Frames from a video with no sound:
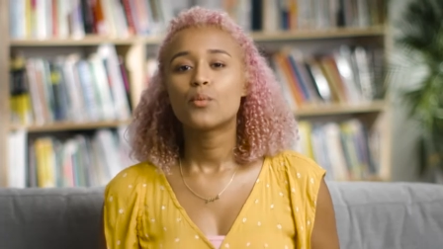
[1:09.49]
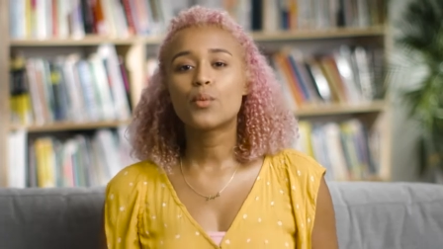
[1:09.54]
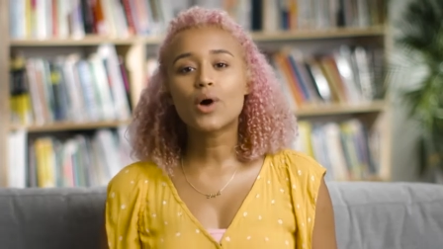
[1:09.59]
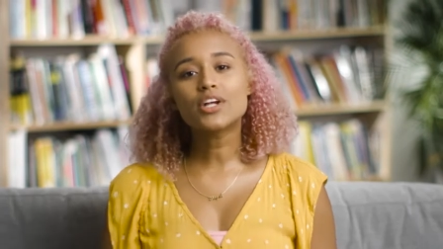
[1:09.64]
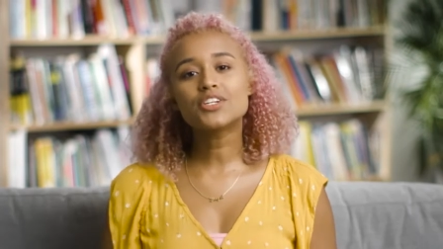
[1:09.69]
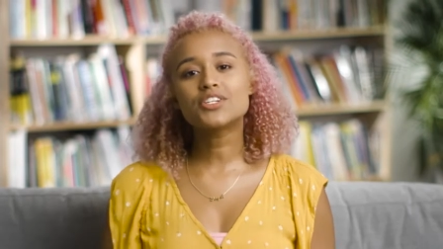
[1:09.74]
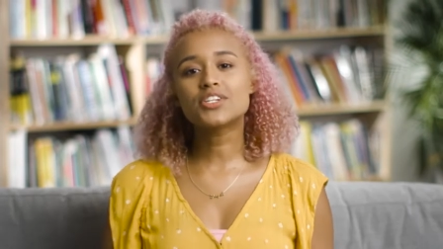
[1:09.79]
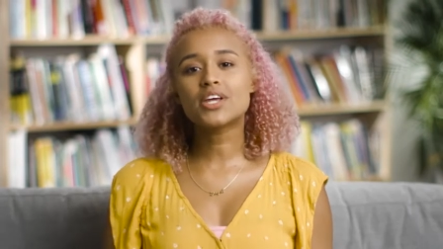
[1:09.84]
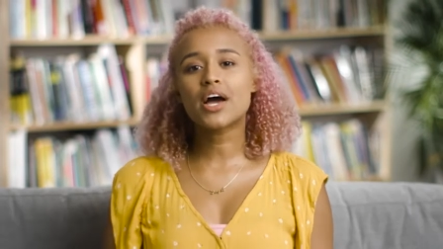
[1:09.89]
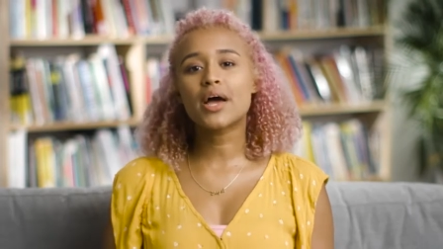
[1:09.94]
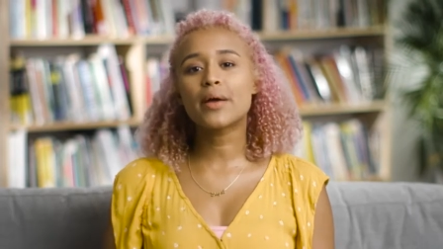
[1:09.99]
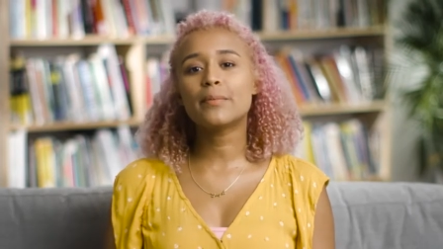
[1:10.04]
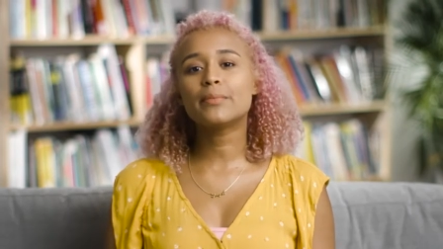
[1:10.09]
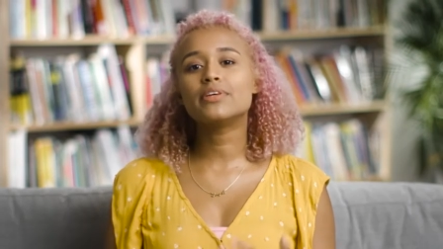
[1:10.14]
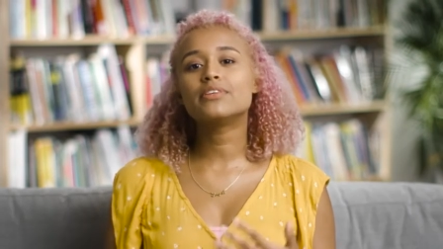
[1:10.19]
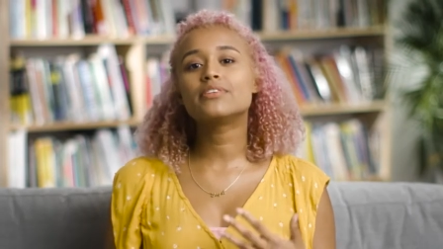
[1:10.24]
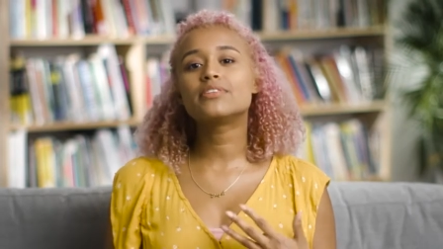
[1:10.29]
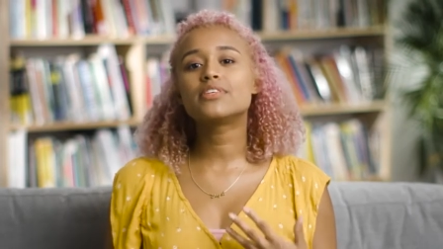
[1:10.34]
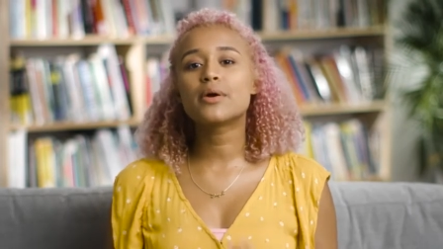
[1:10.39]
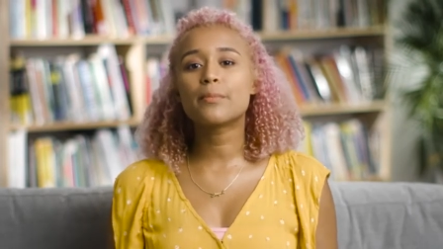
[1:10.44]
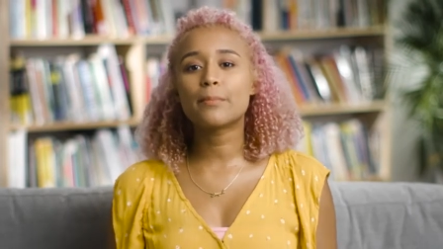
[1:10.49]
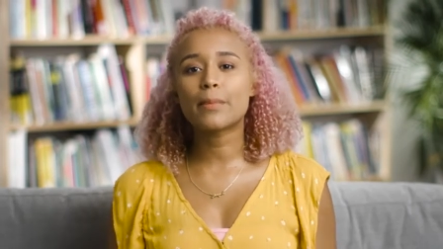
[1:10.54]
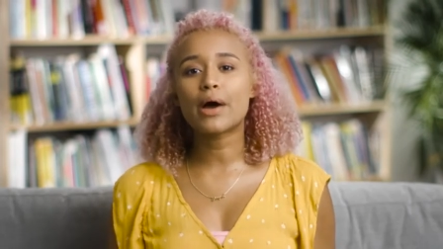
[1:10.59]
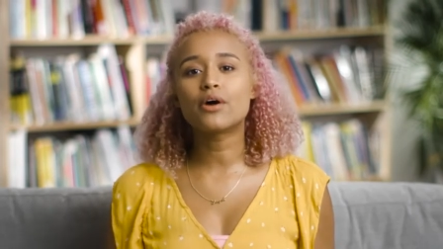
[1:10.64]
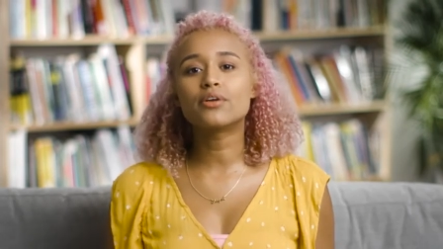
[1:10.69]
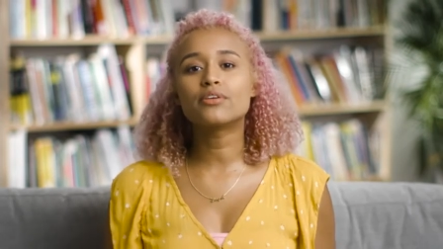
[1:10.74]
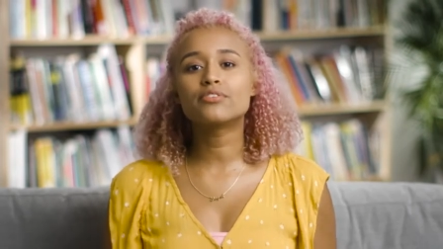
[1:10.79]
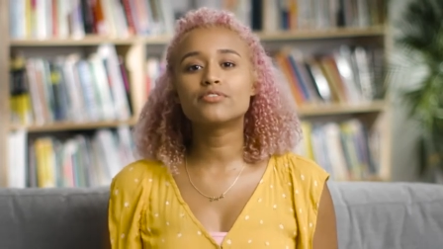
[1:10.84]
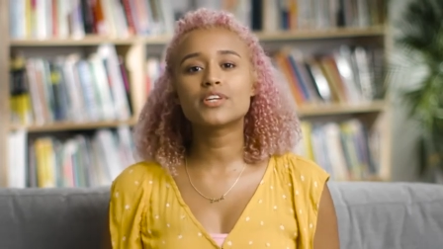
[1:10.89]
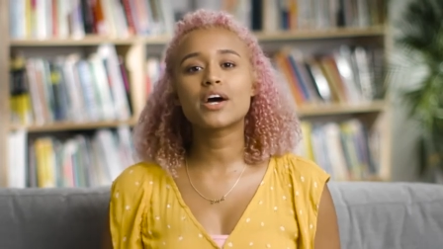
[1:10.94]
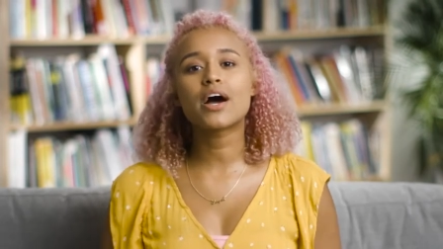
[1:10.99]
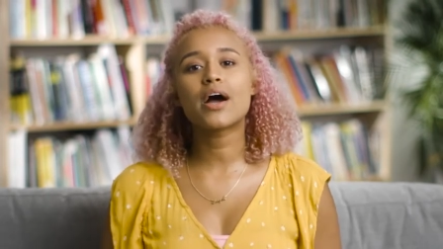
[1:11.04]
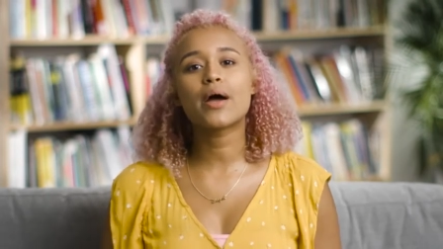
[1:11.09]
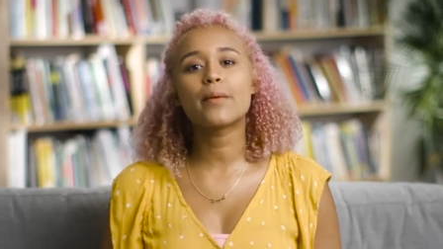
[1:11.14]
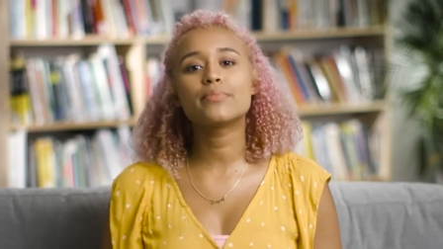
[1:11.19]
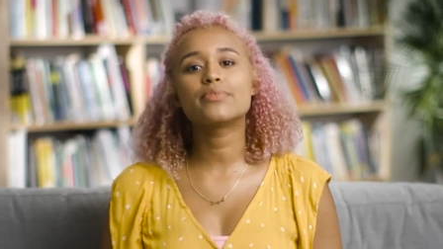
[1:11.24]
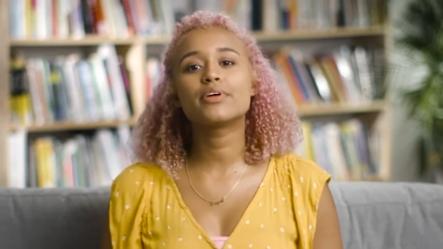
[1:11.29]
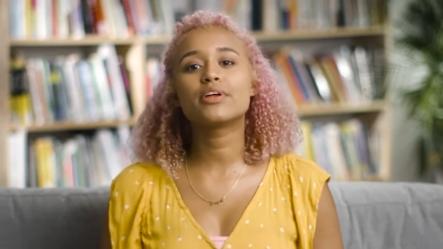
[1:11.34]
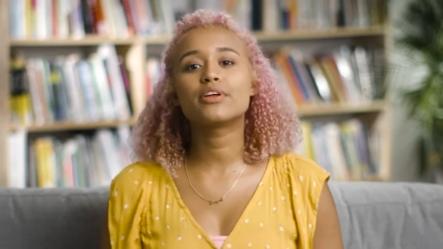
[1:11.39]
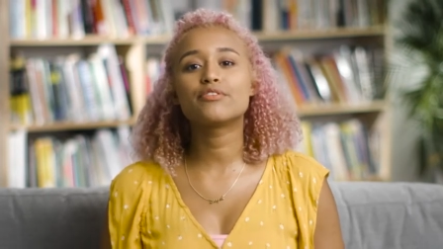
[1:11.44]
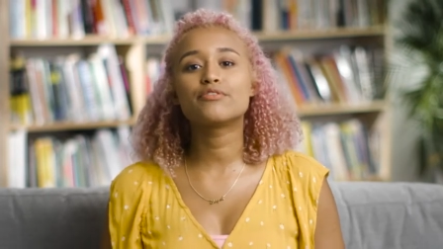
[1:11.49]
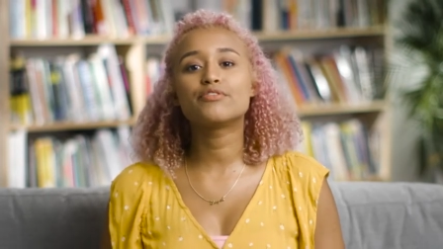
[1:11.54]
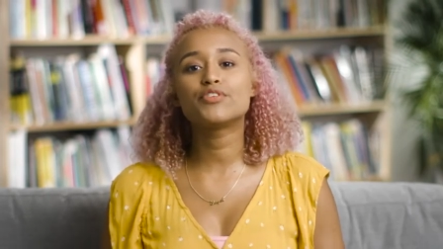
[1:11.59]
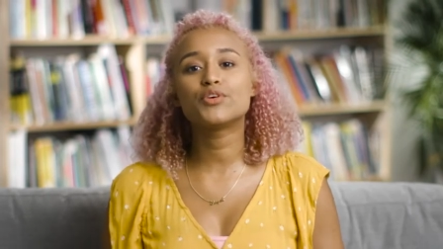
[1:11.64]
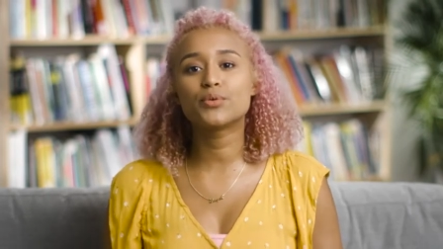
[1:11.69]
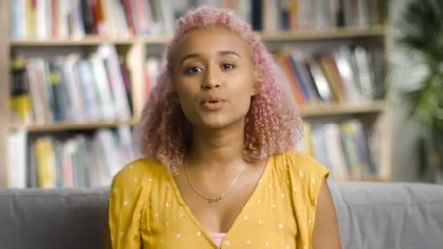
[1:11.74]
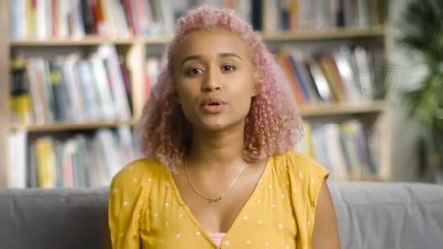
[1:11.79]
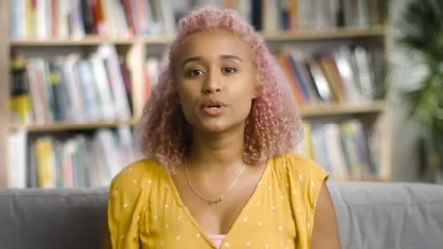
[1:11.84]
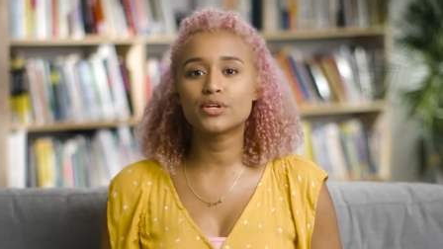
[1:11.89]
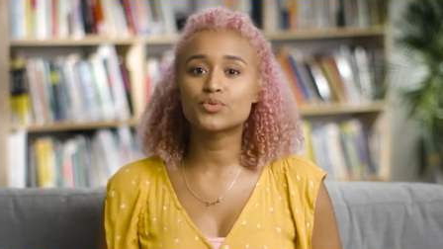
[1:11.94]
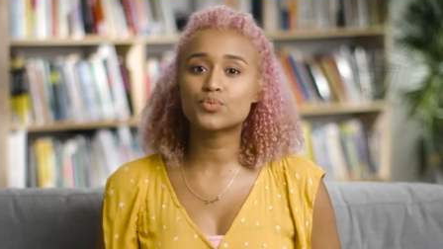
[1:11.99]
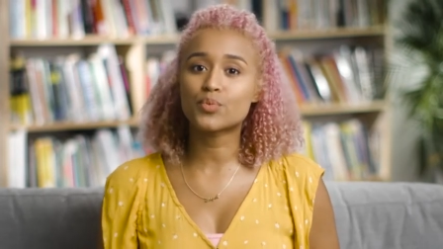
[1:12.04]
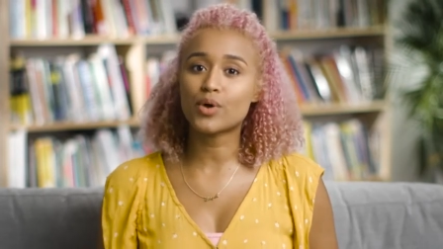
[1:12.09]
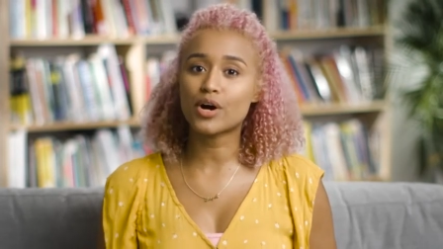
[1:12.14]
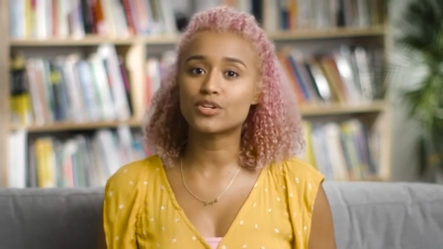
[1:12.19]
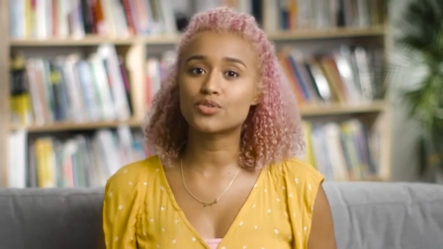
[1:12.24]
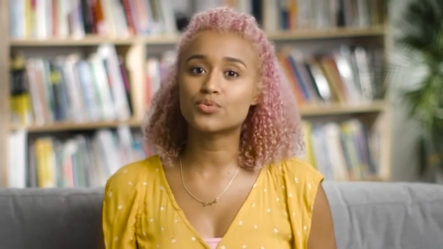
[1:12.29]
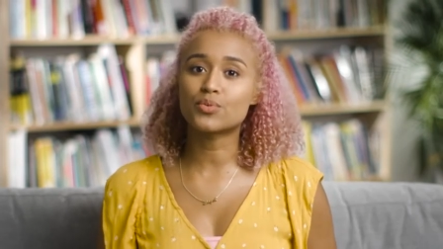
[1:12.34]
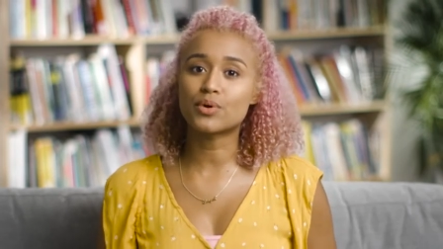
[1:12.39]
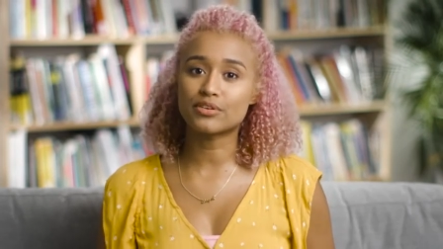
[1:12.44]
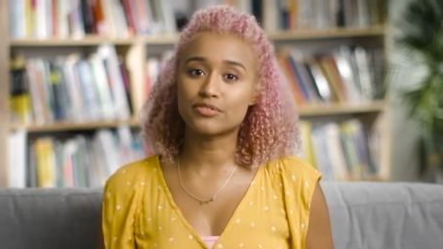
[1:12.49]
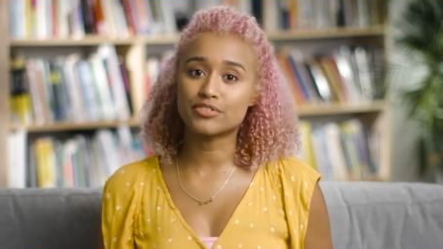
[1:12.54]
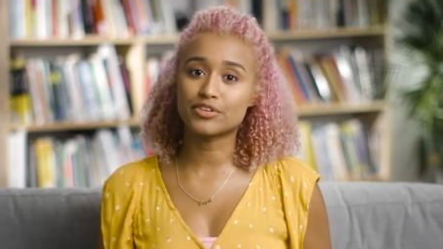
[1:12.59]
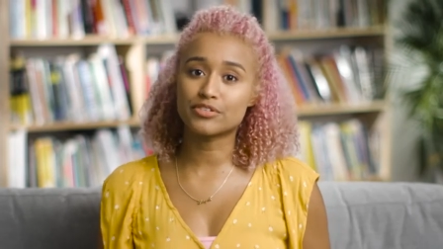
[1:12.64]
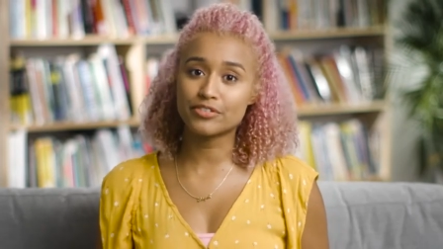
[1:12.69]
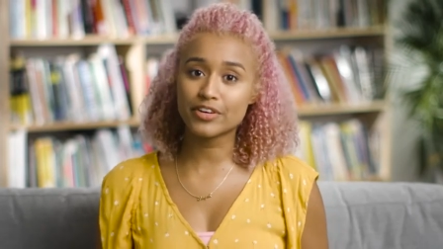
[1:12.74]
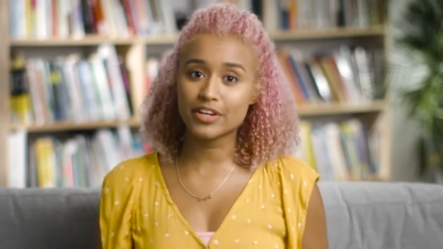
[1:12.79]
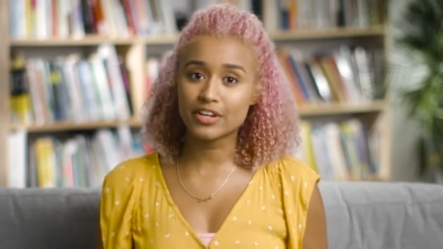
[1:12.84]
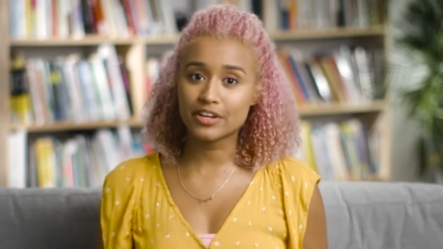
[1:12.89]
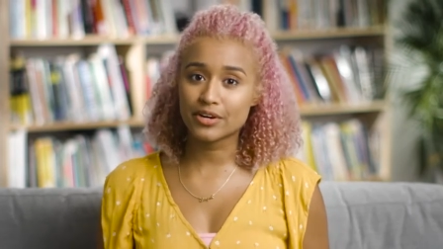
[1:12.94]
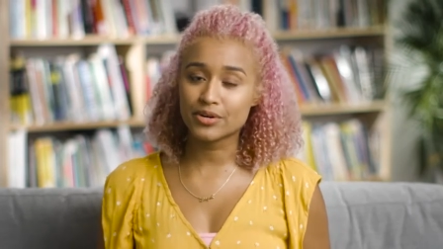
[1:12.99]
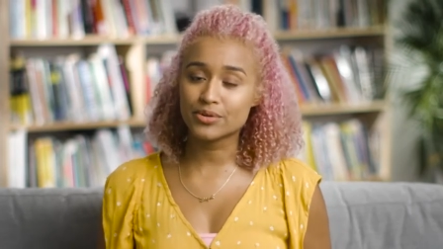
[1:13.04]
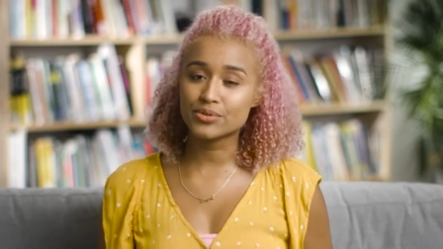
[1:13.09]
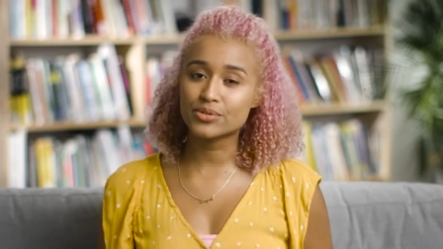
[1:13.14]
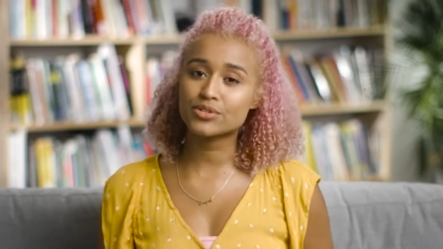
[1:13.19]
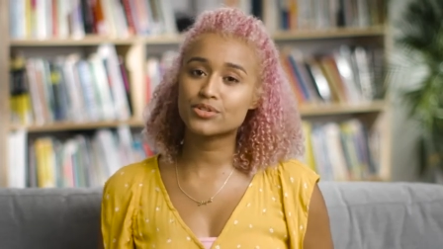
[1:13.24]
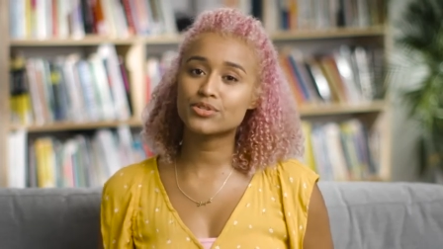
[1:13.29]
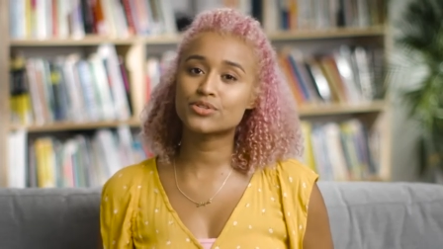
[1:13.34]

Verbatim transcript: Watch time is the amount of time that a viewer has watched one of your videos,